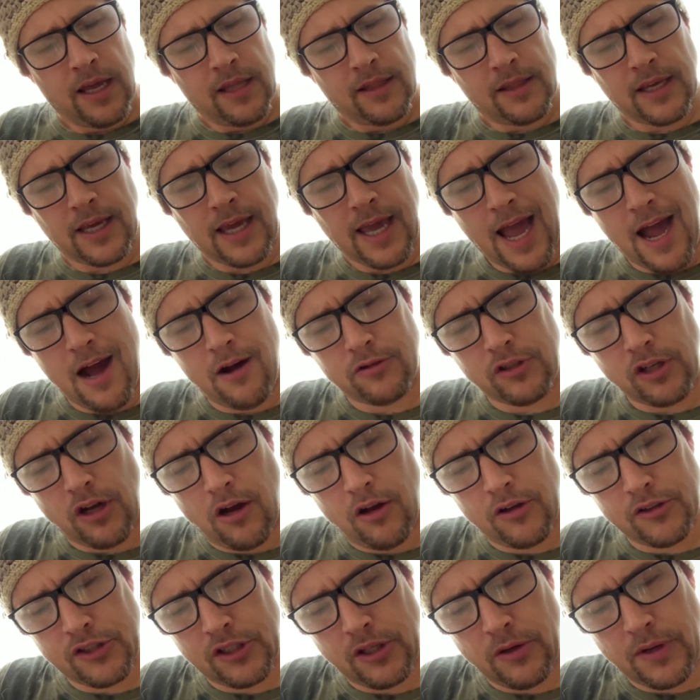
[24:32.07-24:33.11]
The Count
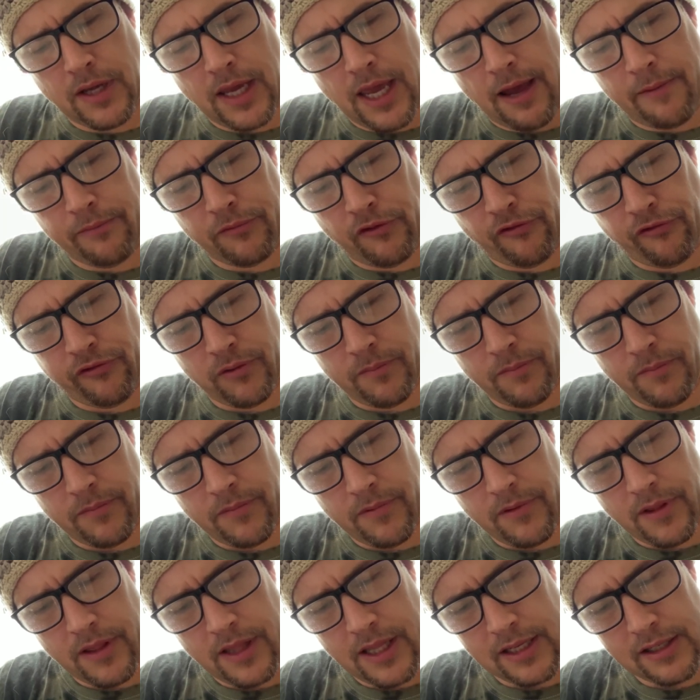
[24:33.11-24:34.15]
also kept from
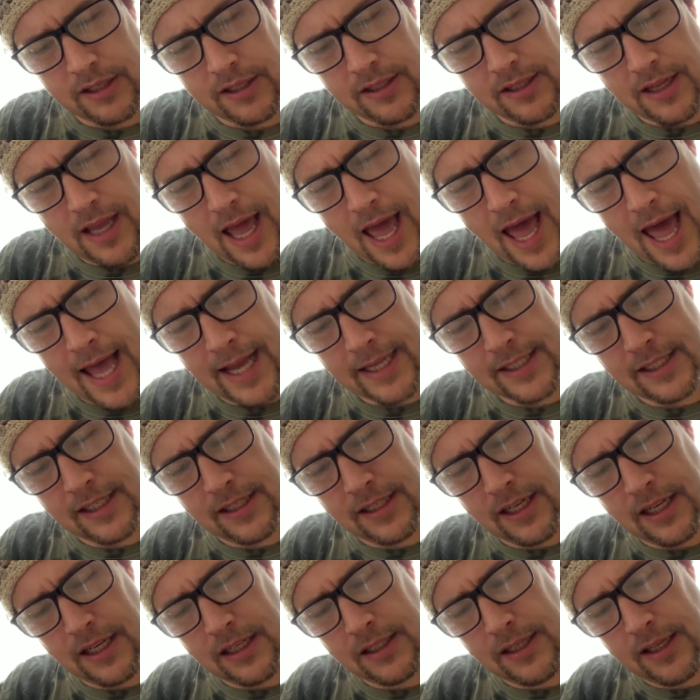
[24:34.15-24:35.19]
this
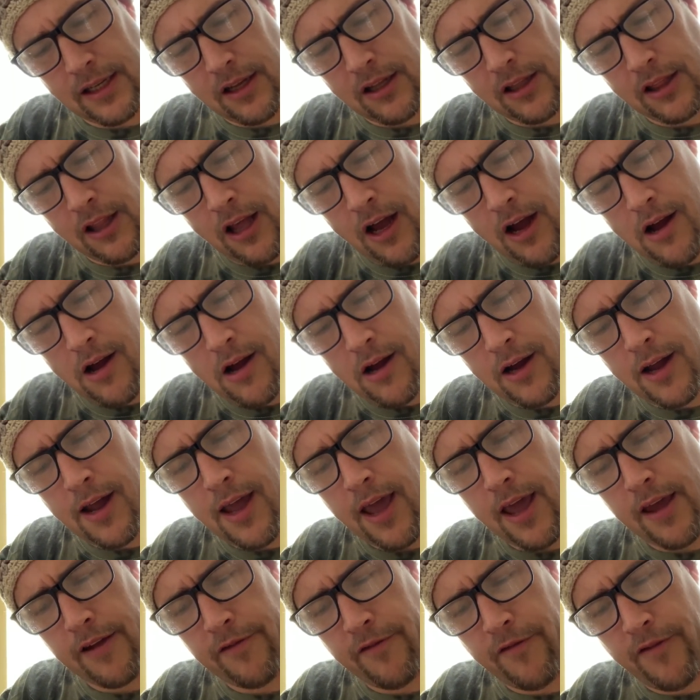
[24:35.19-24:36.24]
accident a long
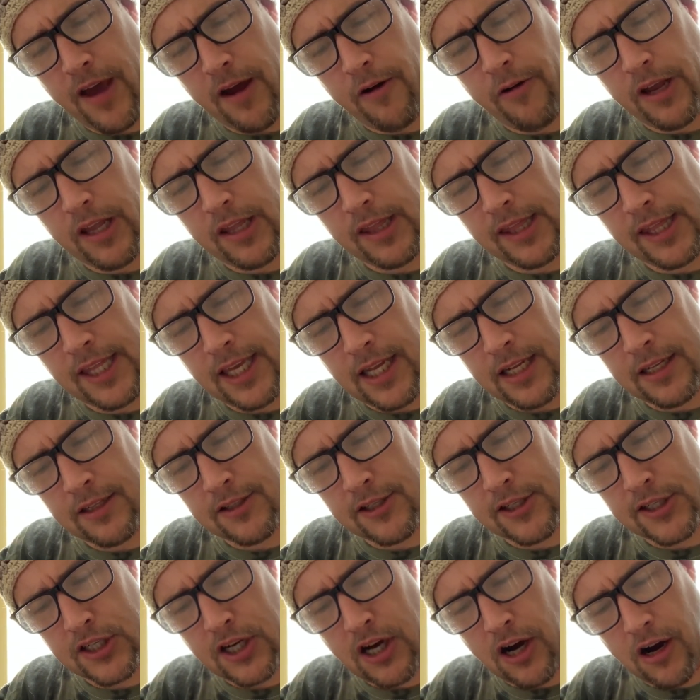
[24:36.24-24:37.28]
and very thin
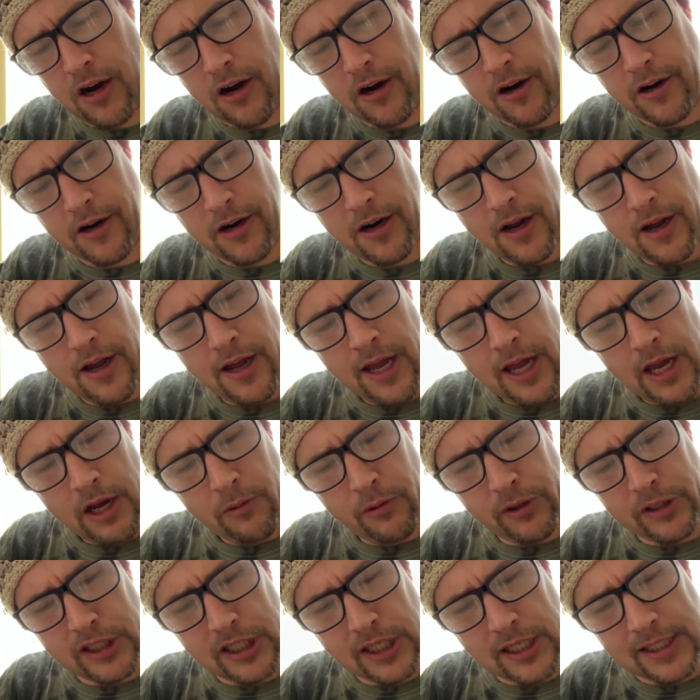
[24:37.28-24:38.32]
scar,
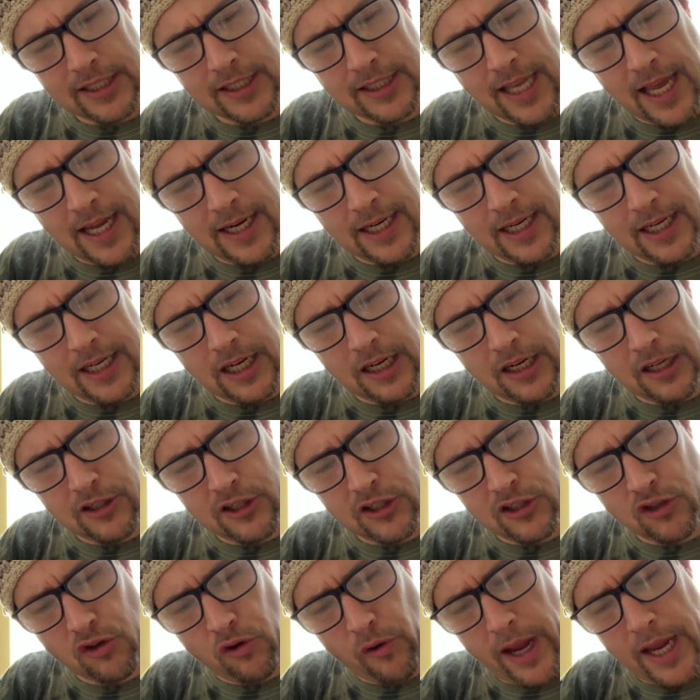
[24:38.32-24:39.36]
which extended in a
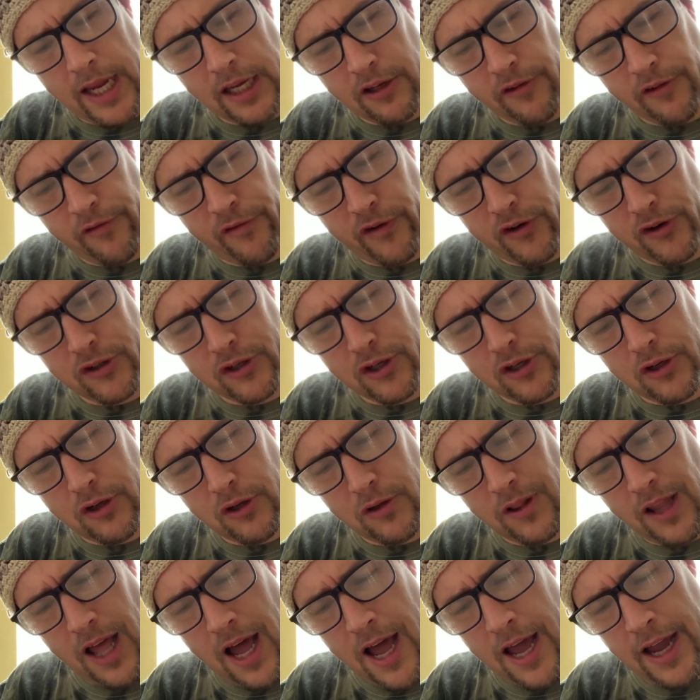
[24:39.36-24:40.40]
straight vertical
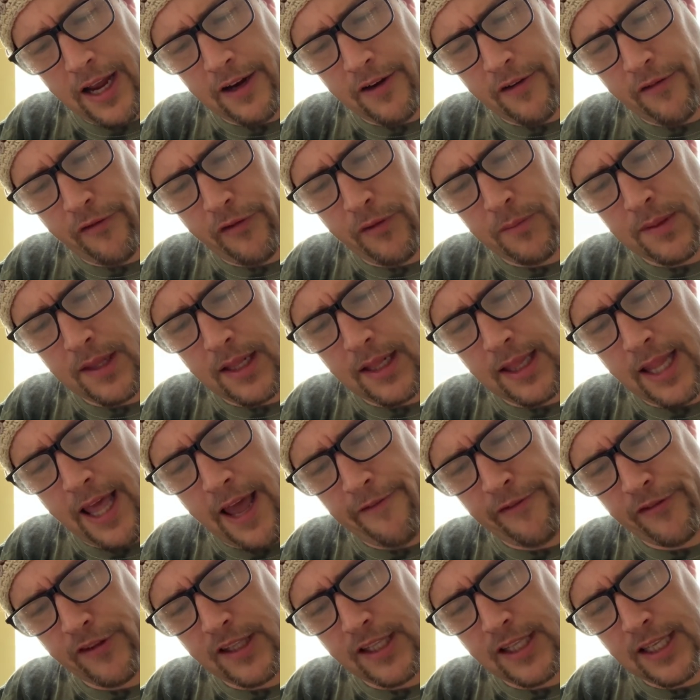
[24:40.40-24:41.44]
line from the
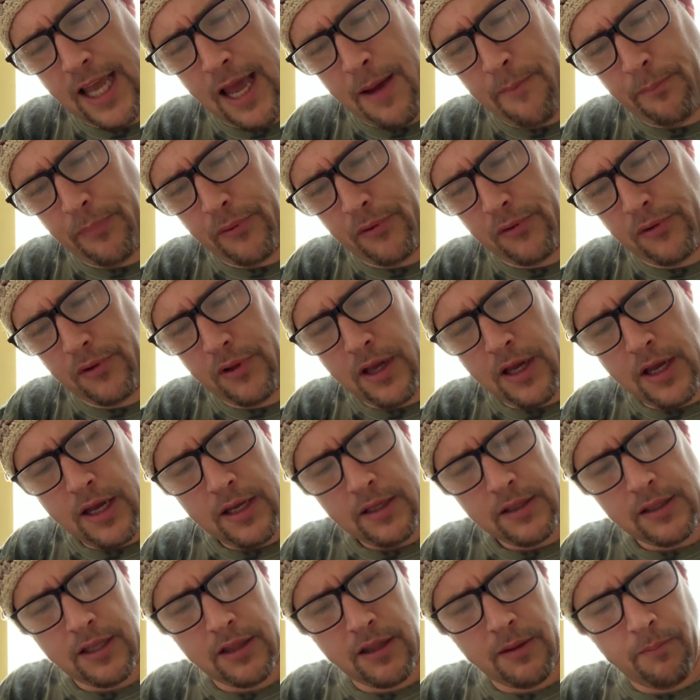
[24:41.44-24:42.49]
left temple
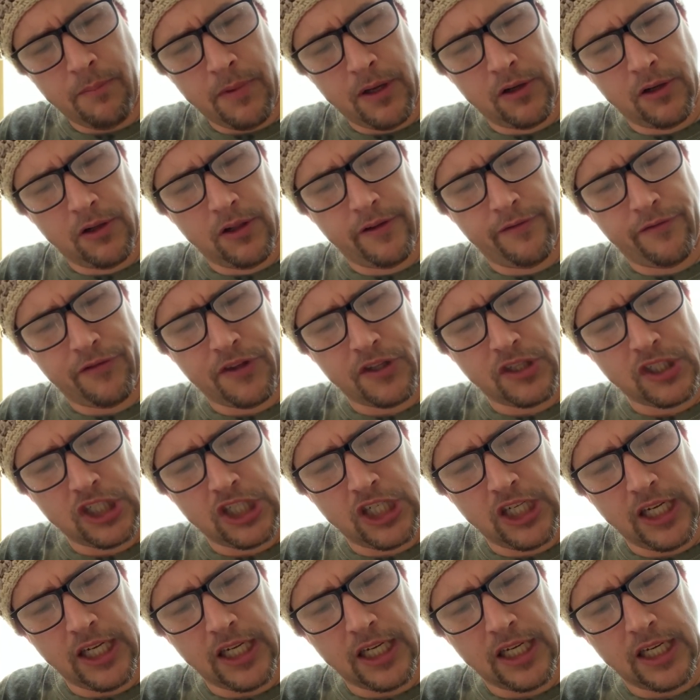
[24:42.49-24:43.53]
to the middle of the
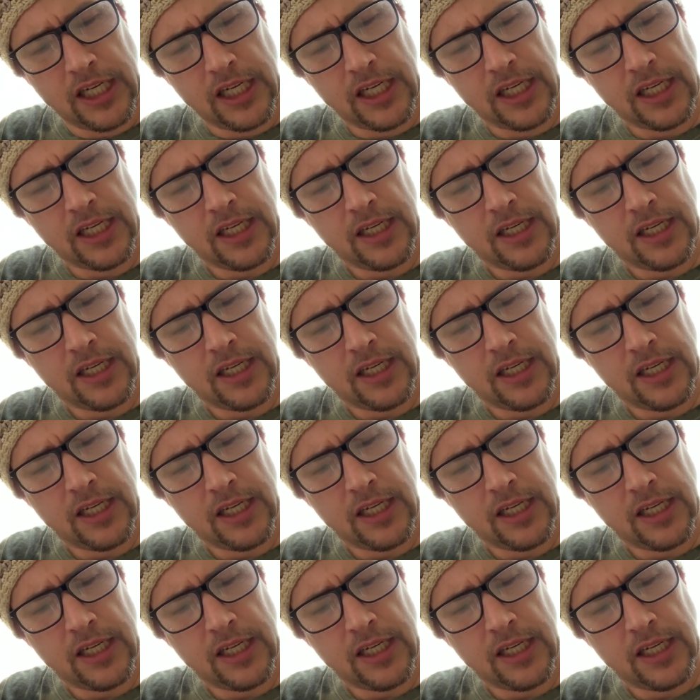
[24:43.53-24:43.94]
cheek.